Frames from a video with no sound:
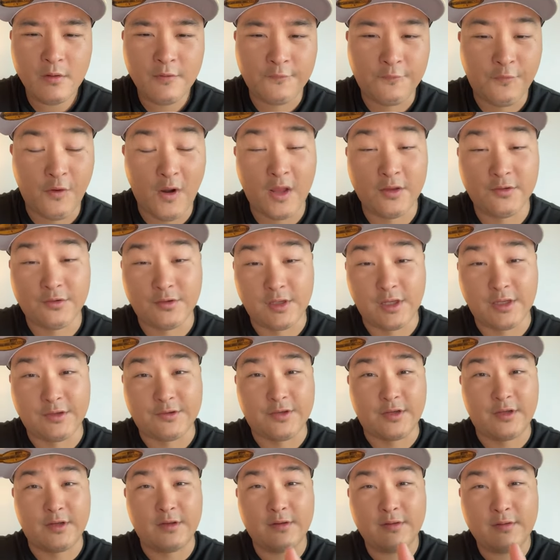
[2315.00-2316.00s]
Friends,
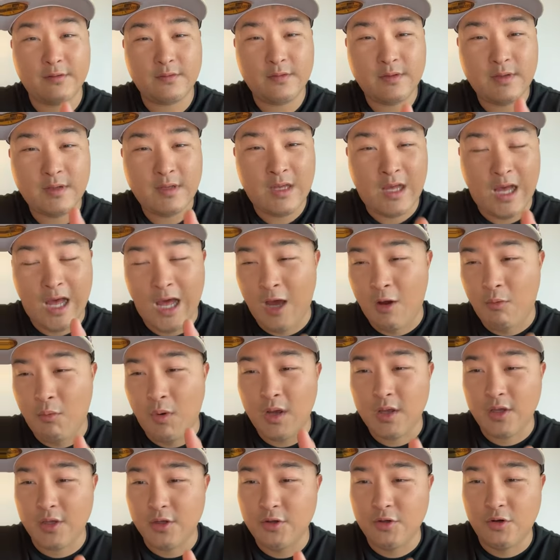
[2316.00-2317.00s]
listen, I
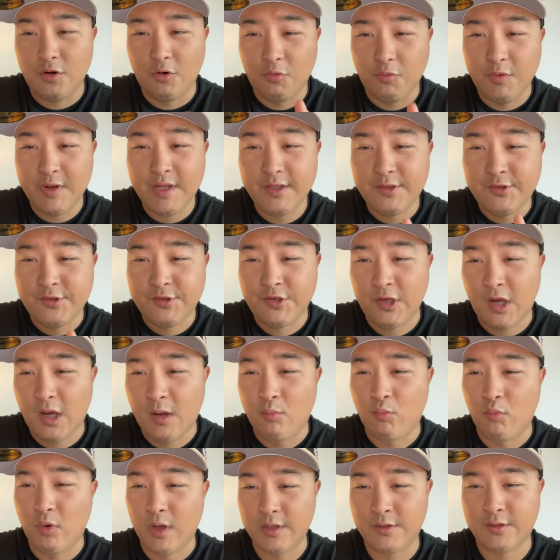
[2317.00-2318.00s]
want you to read
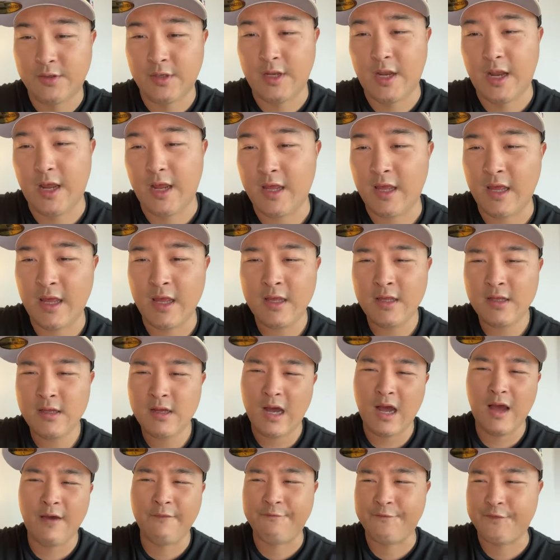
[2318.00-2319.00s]
Psalm 1 today.
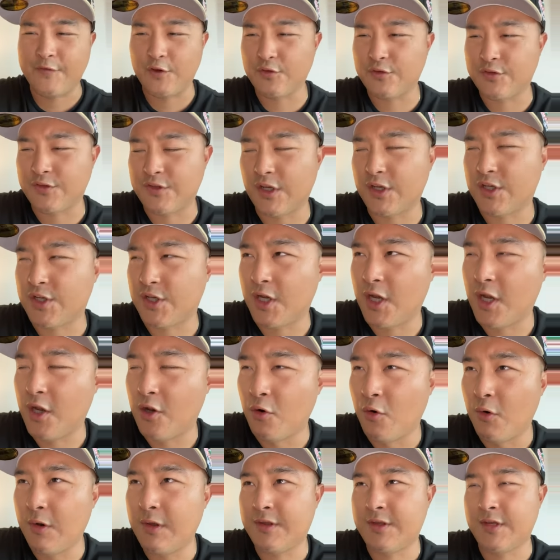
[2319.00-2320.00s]
I feel such an
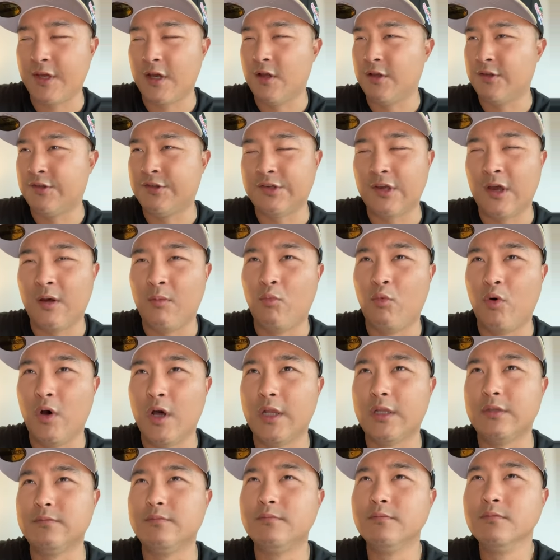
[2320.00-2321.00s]
anointing on Psalm
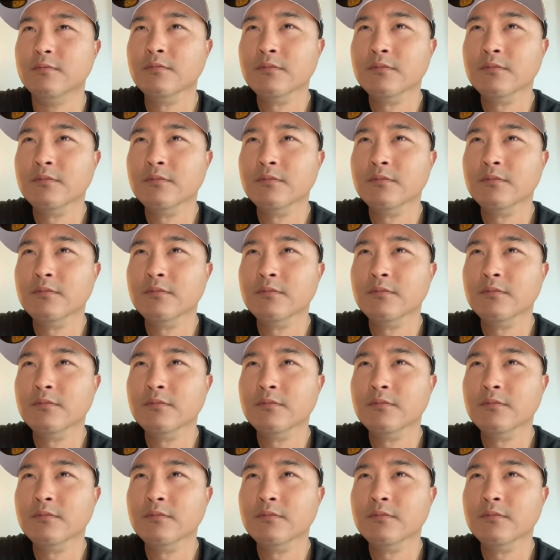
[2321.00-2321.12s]
1.